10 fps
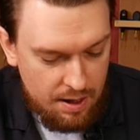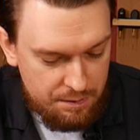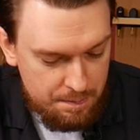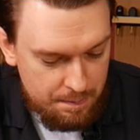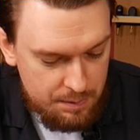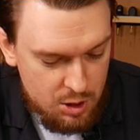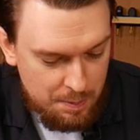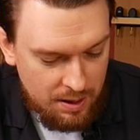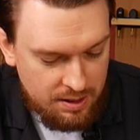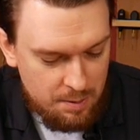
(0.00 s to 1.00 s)
I've
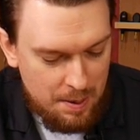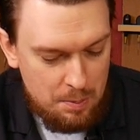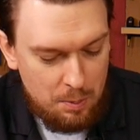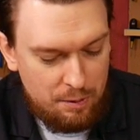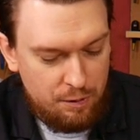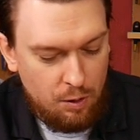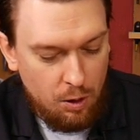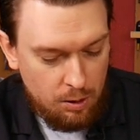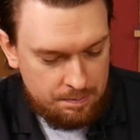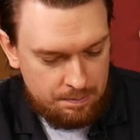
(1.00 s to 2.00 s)
spoken to people
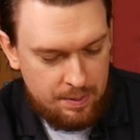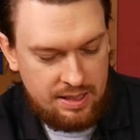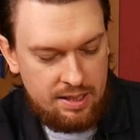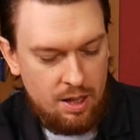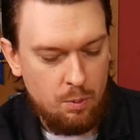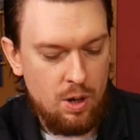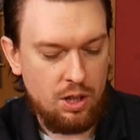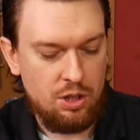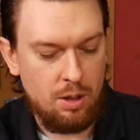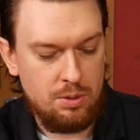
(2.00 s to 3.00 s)
before, been to their
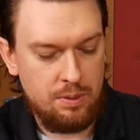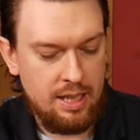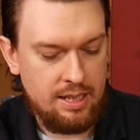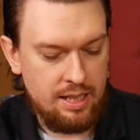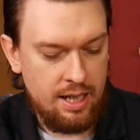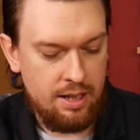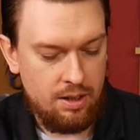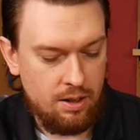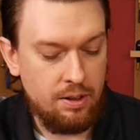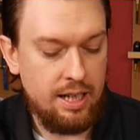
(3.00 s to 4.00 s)
workshops when they say, uh,
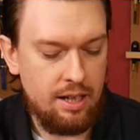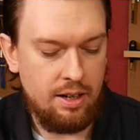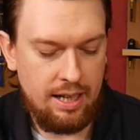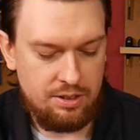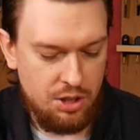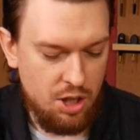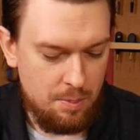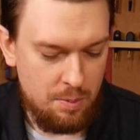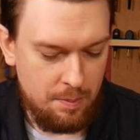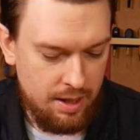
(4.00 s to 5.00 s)
oh yeah, I know how to
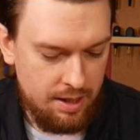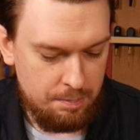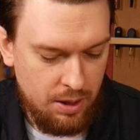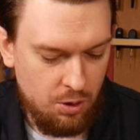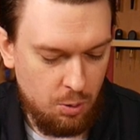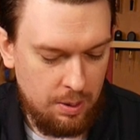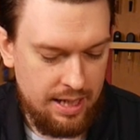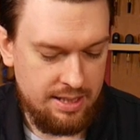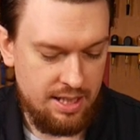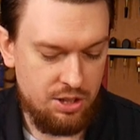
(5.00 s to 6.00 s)
sharpen my, my awl
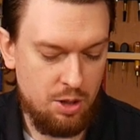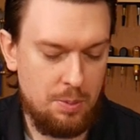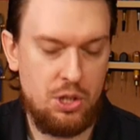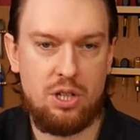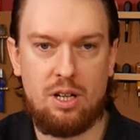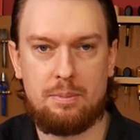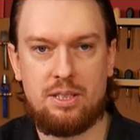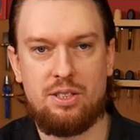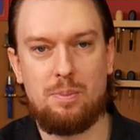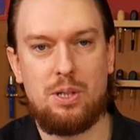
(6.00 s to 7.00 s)
blades. They're super sharp,
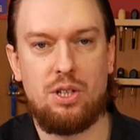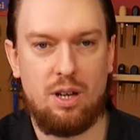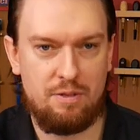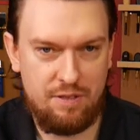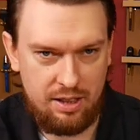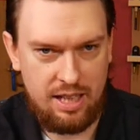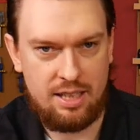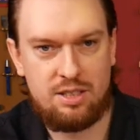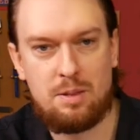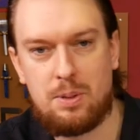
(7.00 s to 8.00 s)
they're super sharp, feel
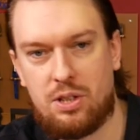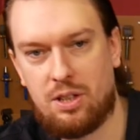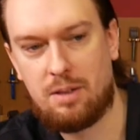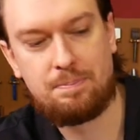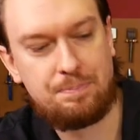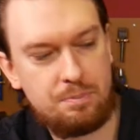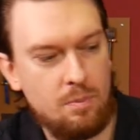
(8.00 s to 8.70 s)
that, super sharp.